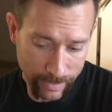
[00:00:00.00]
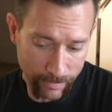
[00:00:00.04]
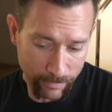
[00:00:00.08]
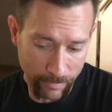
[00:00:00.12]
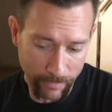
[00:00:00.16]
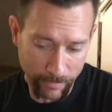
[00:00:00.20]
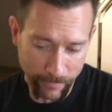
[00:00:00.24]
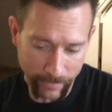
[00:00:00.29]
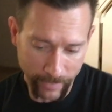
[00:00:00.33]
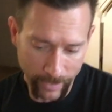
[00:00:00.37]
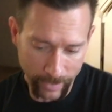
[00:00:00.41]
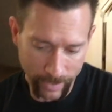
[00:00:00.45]
even
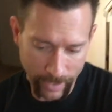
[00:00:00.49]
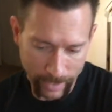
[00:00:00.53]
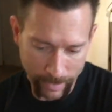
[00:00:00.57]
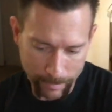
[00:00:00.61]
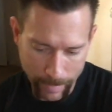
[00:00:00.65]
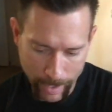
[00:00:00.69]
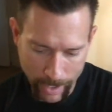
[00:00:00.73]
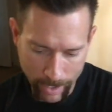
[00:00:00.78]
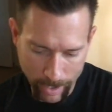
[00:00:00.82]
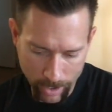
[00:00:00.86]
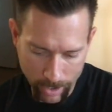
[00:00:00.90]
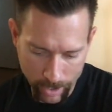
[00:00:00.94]
feel like
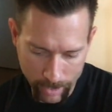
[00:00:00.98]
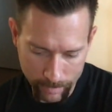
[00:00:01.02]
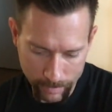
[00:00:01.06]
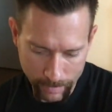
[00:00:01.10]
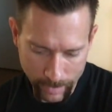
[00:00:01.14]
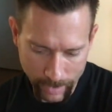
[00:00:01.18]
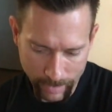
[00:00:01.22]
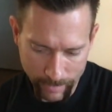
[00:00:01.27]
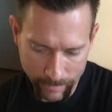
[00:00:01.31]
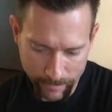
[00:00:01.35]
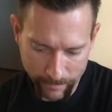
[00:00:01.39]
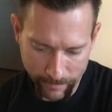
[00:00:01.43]
my arm
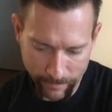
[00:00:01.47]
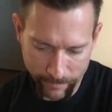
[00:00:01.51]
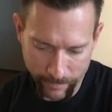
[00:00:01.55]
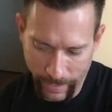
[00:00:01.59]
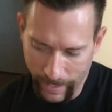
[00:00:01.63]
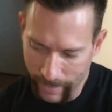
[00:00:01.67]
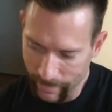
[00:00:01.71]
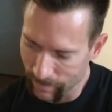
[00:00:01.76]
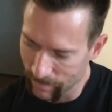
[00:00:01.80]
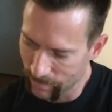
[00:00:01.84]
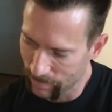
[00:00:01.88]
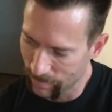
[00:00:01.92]
can
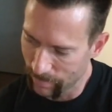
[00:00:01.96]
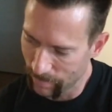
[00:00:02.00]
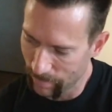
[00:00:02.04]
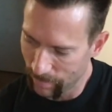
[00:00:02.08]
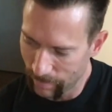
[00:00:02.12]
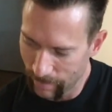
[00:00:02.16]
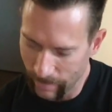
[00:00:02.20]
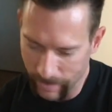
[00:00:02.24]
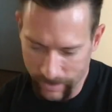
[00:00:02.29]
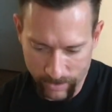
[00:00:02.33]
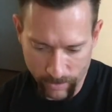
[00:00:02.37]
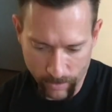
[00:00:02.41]
flex
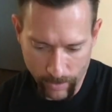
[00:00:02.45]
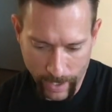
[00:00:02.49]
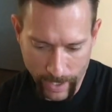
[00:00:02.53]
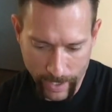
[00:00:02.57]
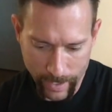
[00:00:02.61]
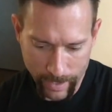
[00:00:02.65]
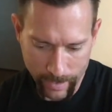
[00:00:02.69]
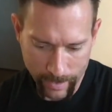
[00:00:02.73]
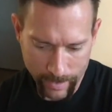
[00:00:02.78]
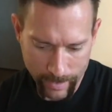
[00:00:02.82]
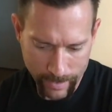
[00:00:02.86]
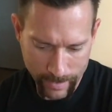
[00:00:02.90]
this way.